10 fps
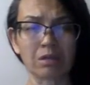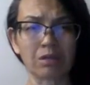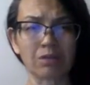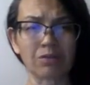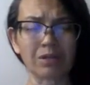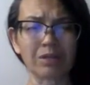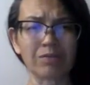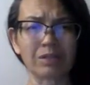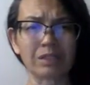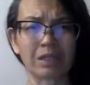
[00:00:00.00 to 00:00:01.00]
They're not
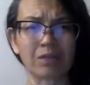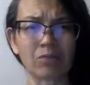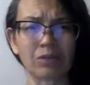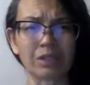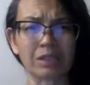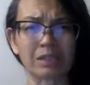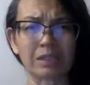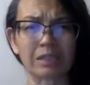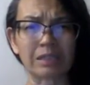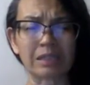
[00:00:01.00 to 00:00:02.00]
even saying what this
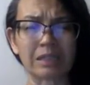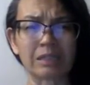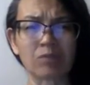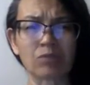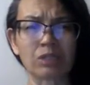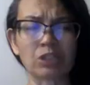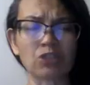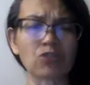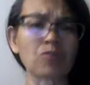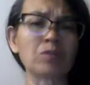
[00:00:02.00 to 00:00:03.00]
is. It says it was
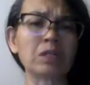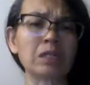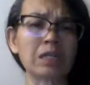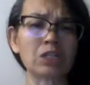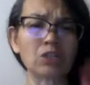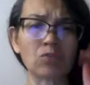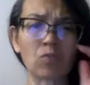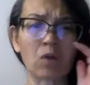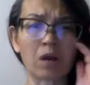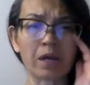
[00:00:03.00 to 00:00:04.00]
distributed
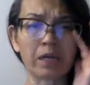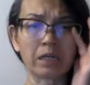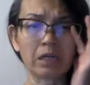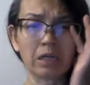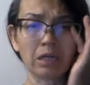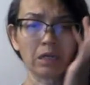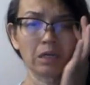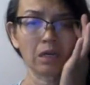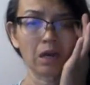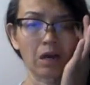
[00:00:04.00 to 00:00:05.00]
nationwide
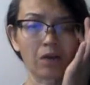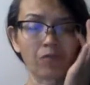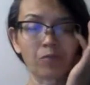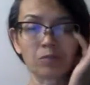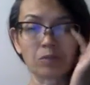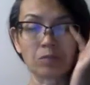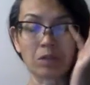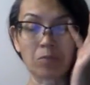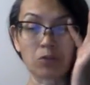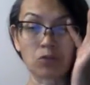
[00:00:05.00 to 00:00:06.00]
um, from
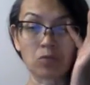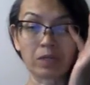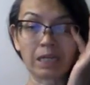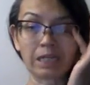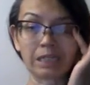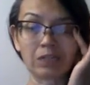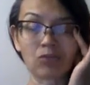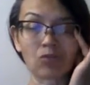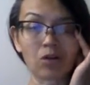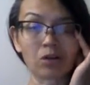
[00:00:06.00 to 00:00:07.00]
September twenty eighteen
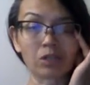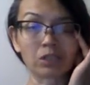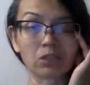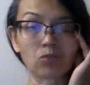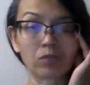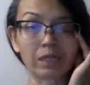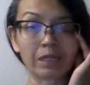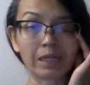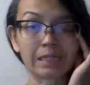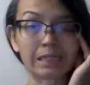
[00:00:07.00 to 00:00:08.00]
through August twenty
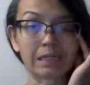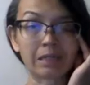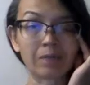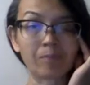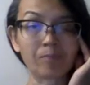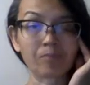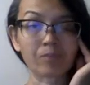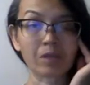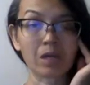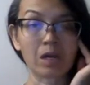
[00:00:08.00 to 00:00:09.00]
nineteen.
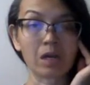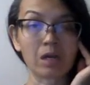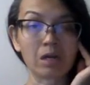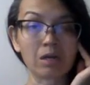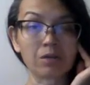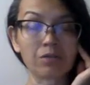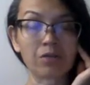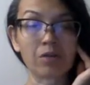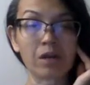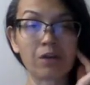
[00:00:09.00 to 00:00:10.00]
Uh,
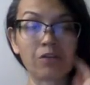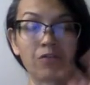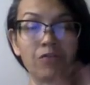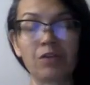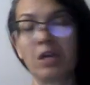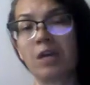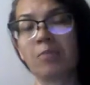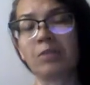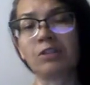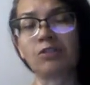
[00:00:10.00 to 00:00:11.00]
they're out of
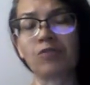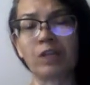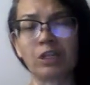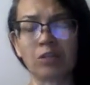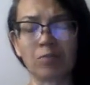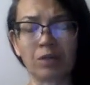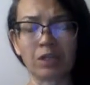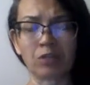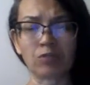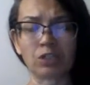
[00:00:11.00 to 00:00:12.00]
Pennsylvania,
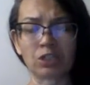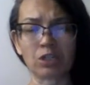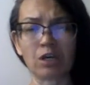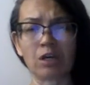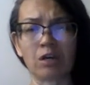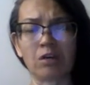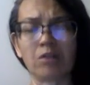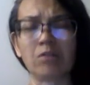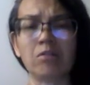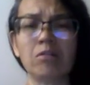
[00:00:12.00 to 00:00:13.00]
but it was
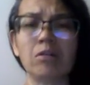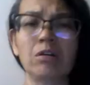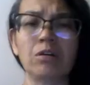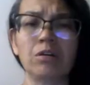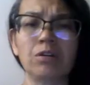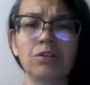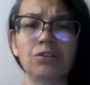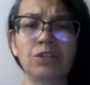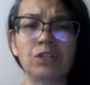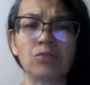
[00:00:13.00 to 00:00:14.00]
uh,
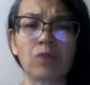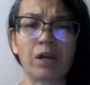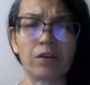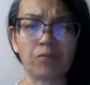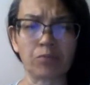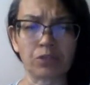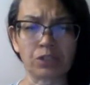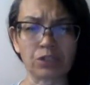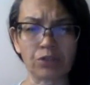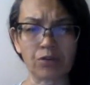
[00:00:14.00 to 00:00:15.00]
these were out of
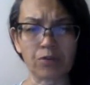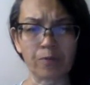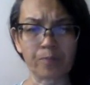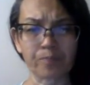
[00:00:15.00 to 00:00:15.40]
Brazil.